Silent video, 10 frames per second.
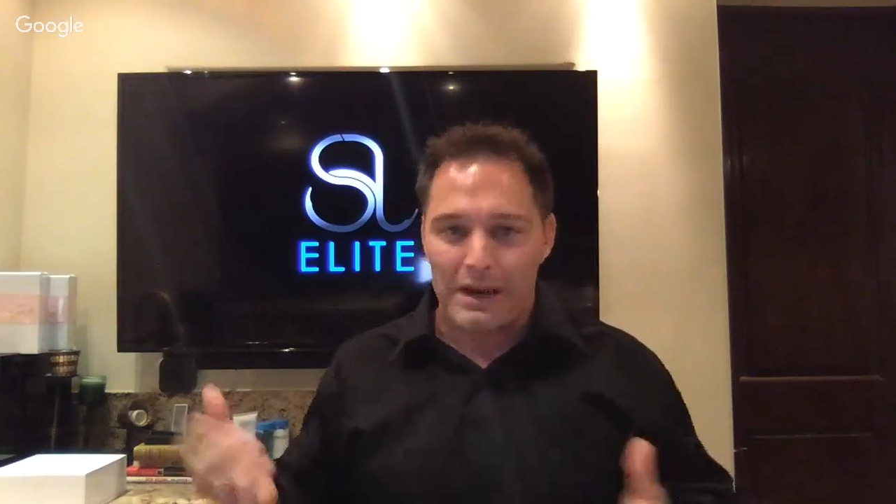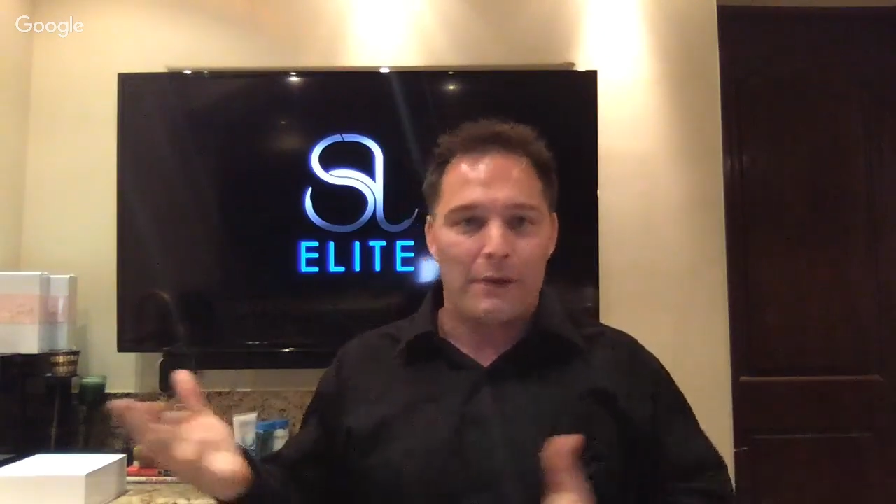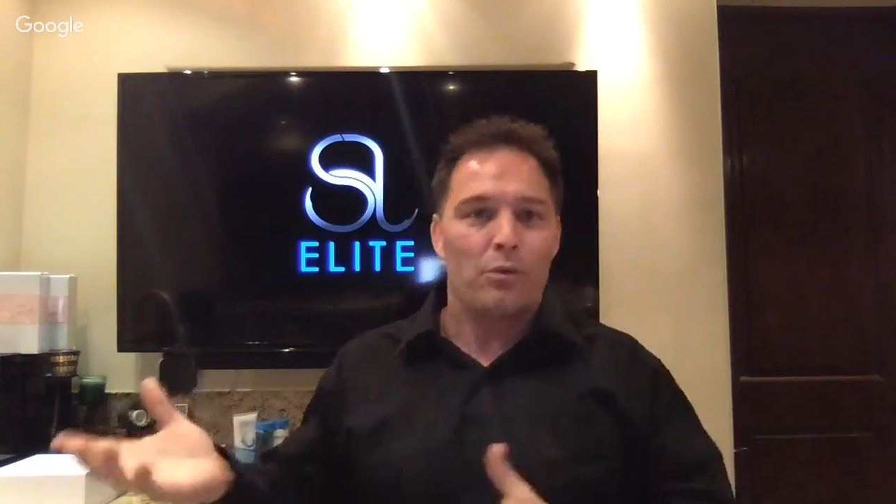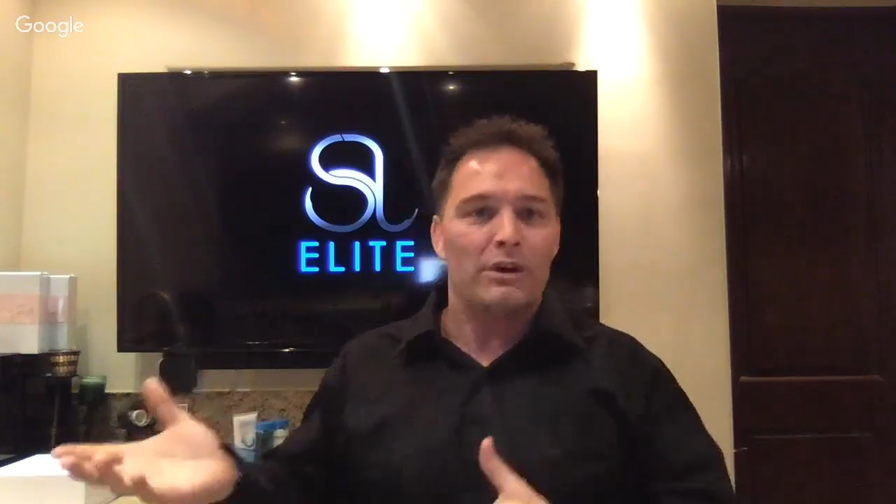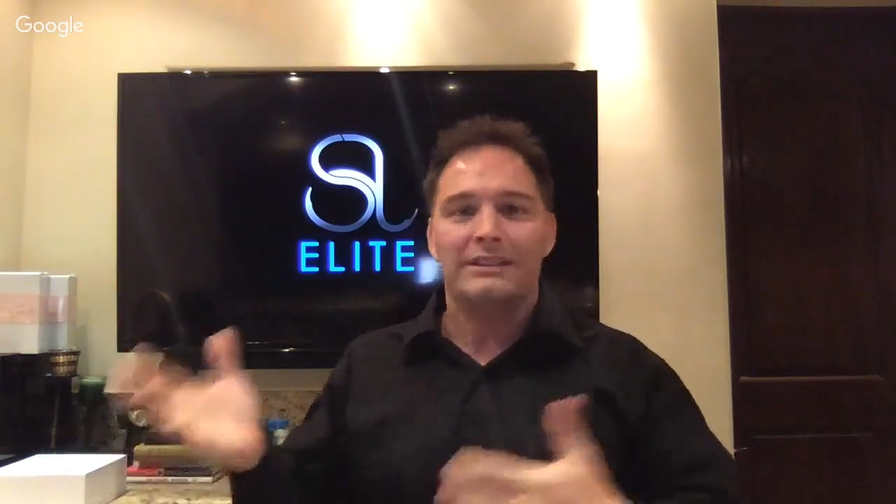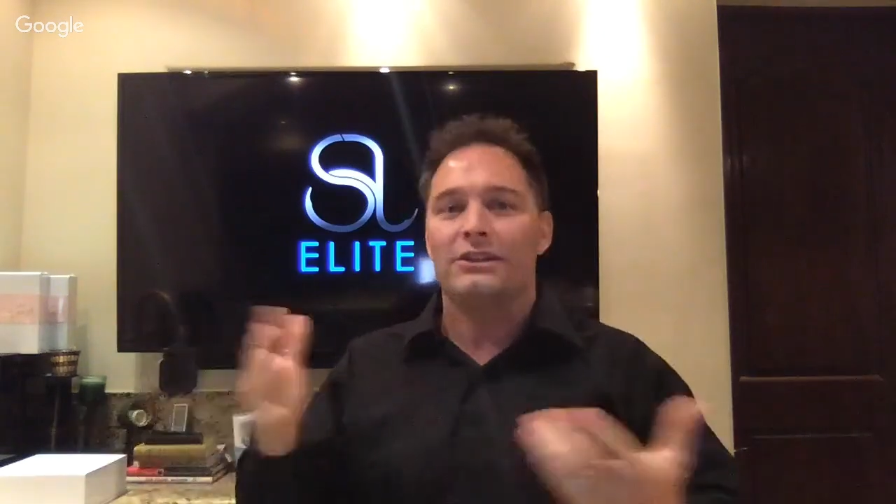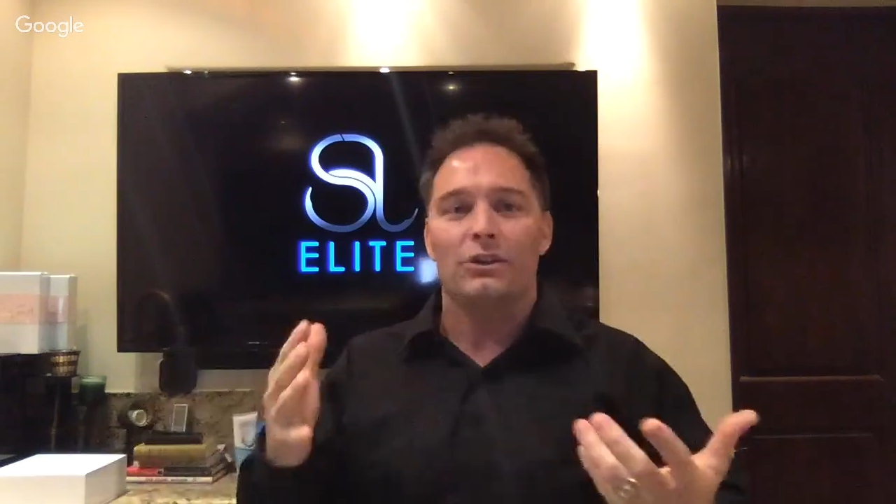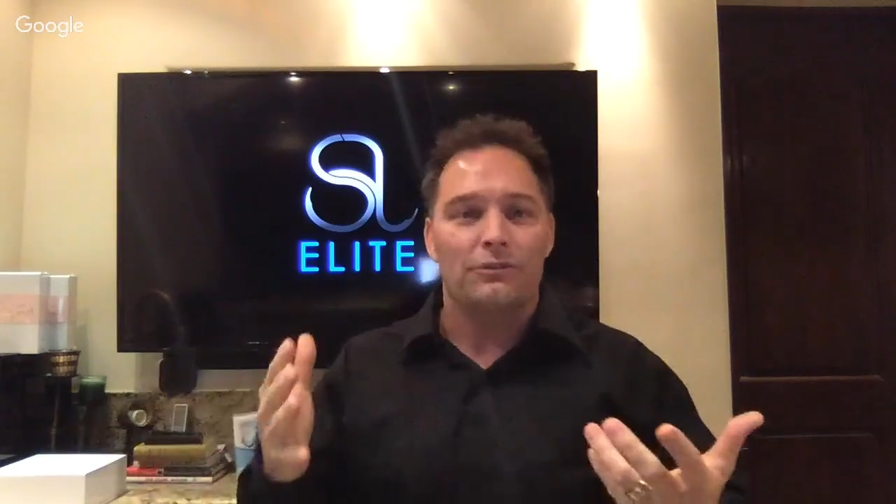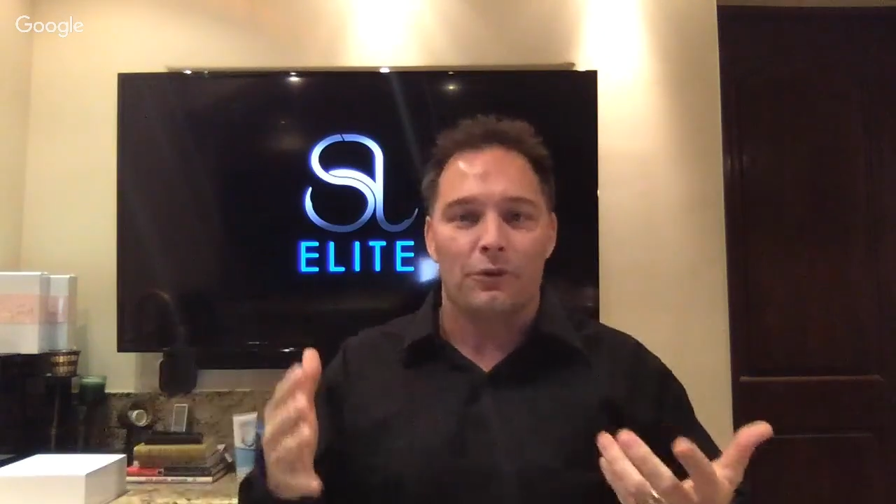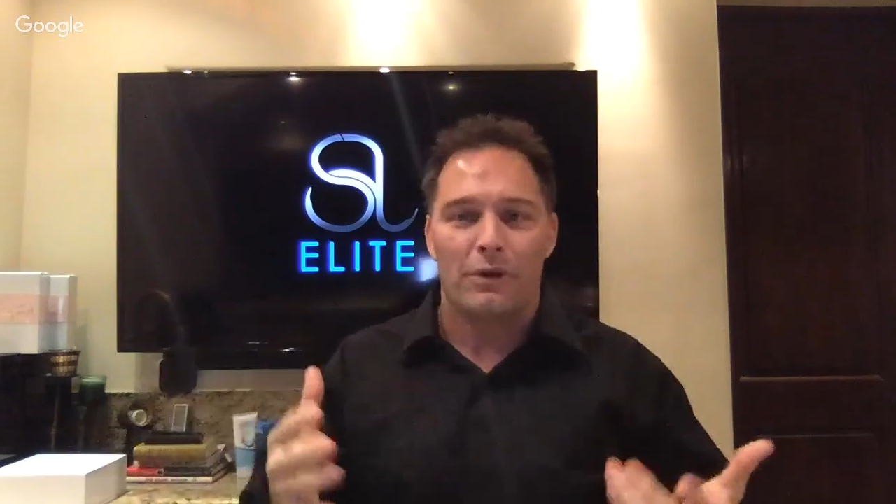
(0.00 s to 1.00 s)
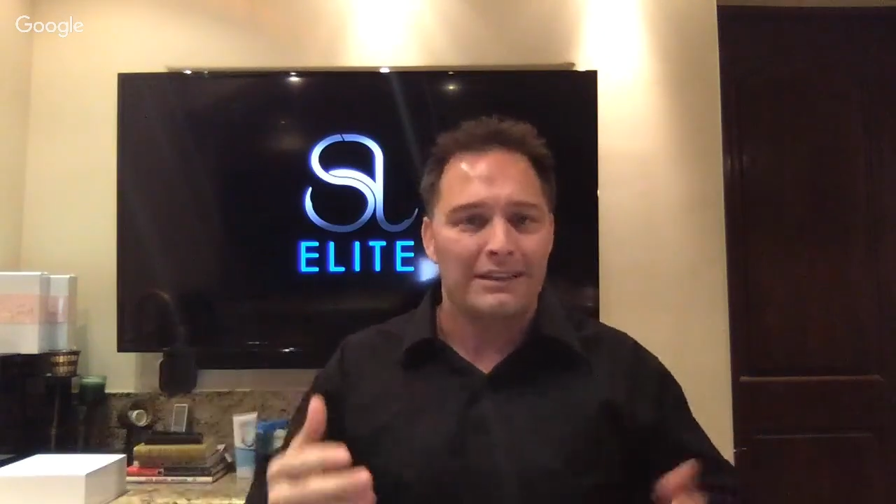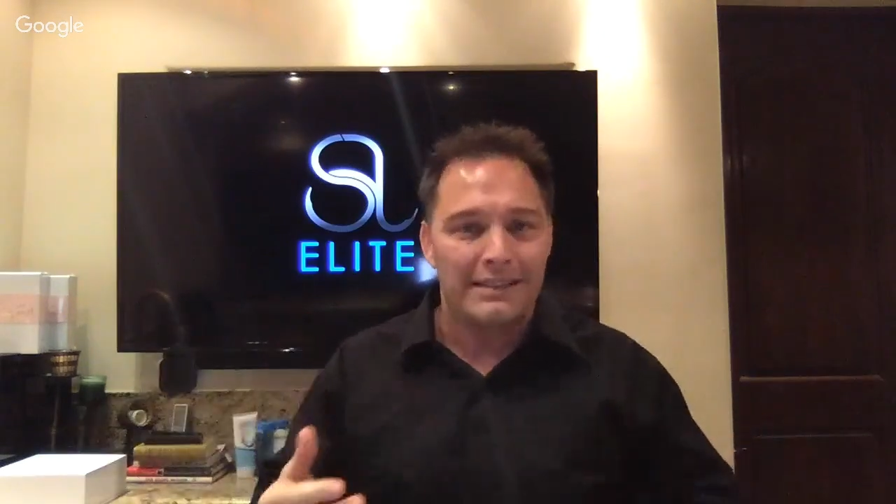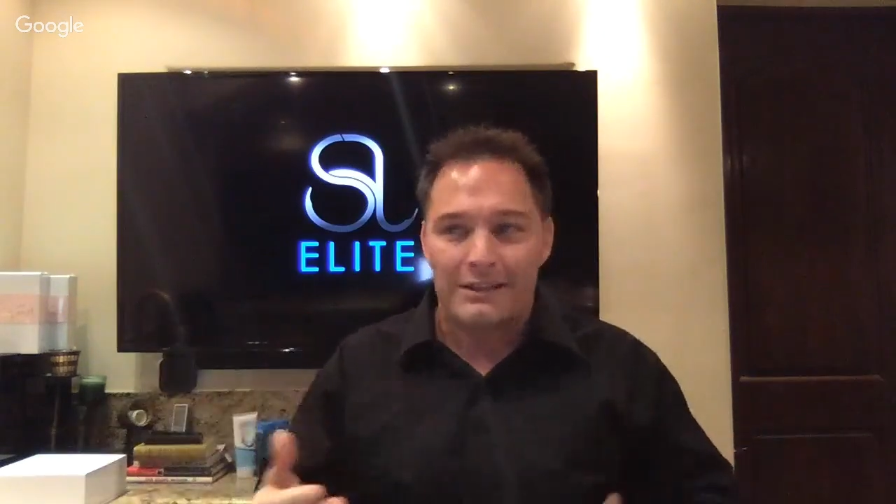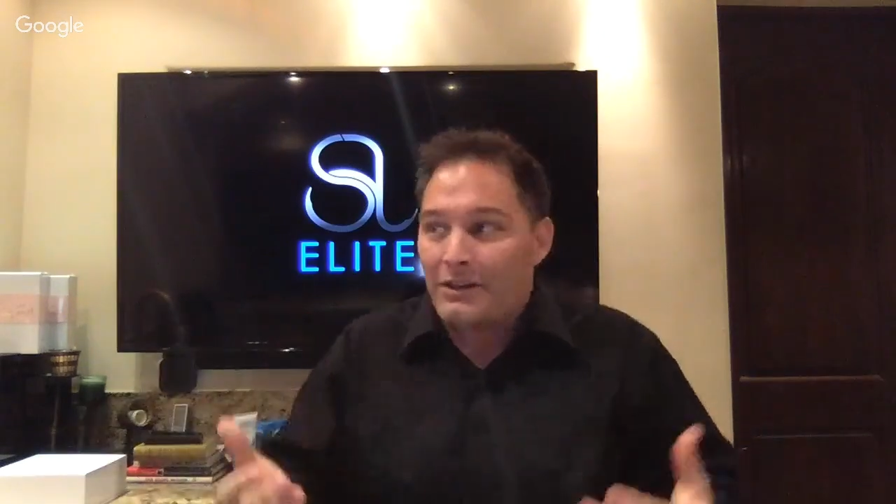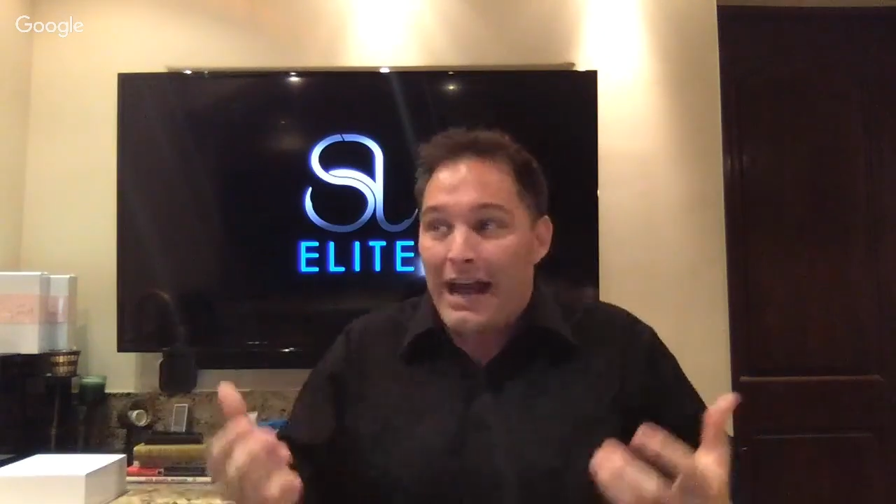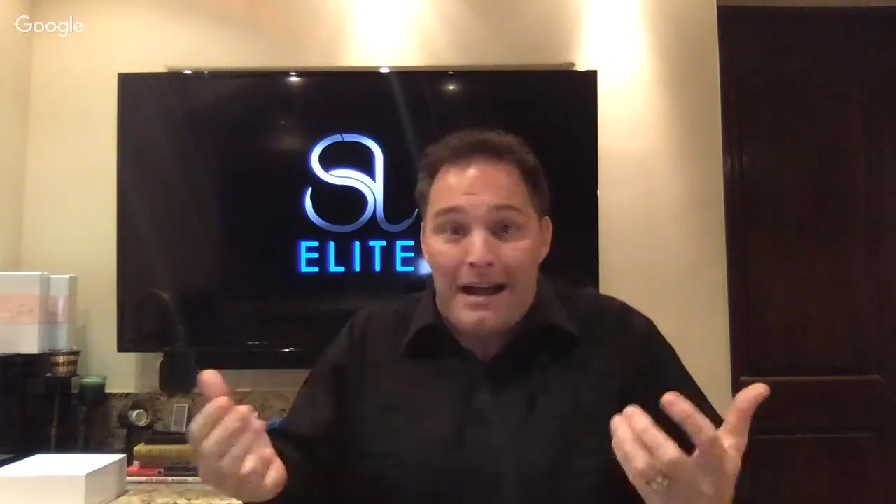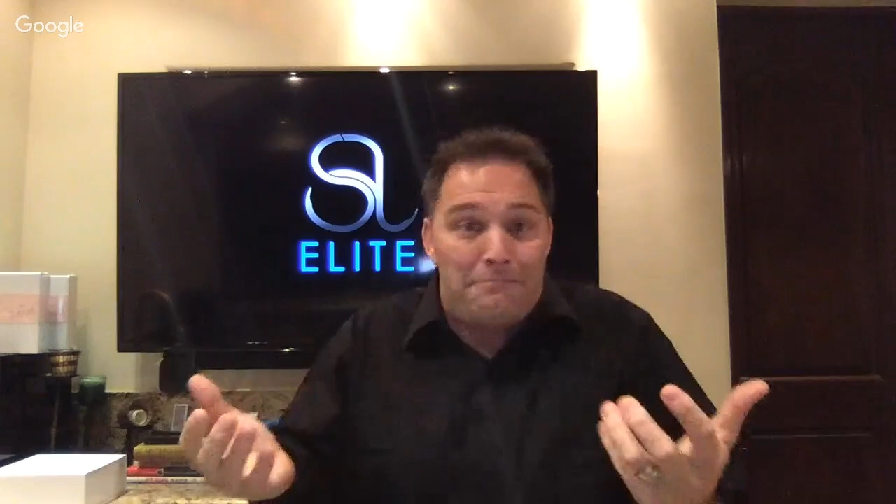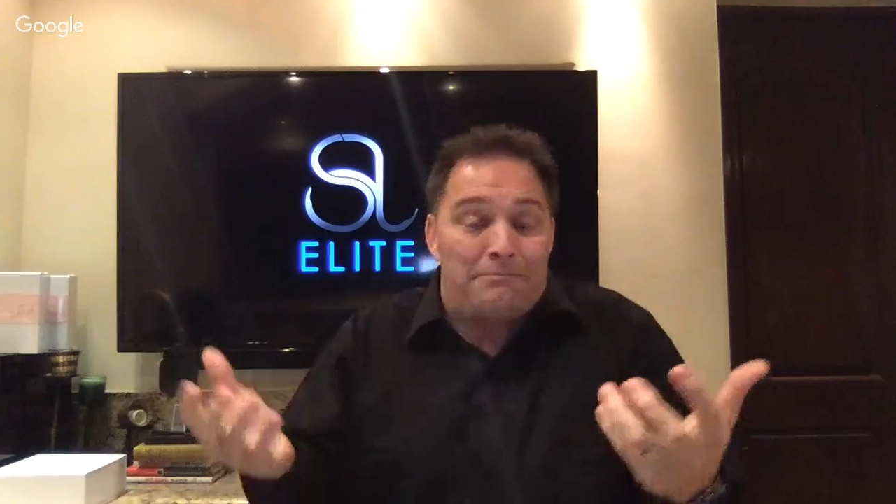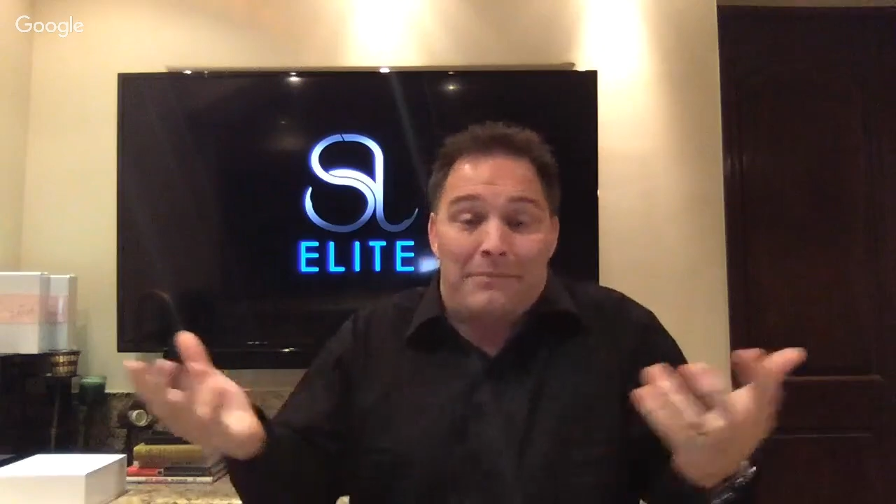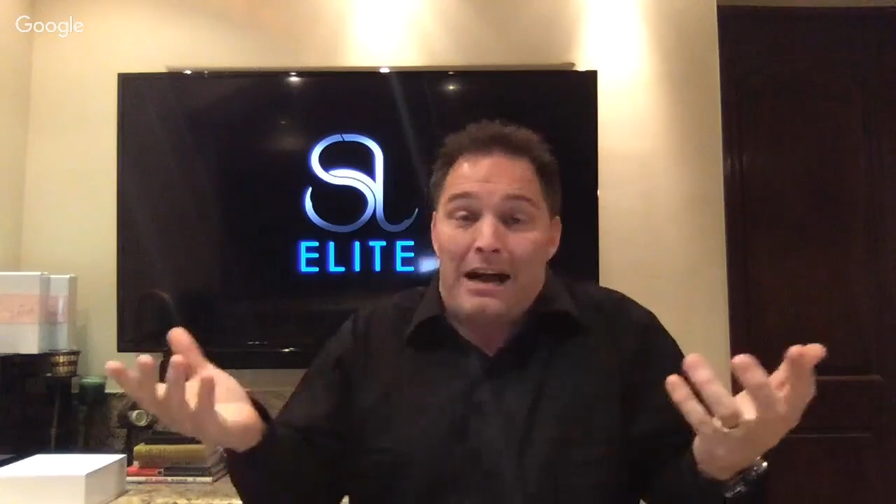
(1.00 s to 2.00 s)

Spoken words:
Or when I wasn't new for a while, I was like, look,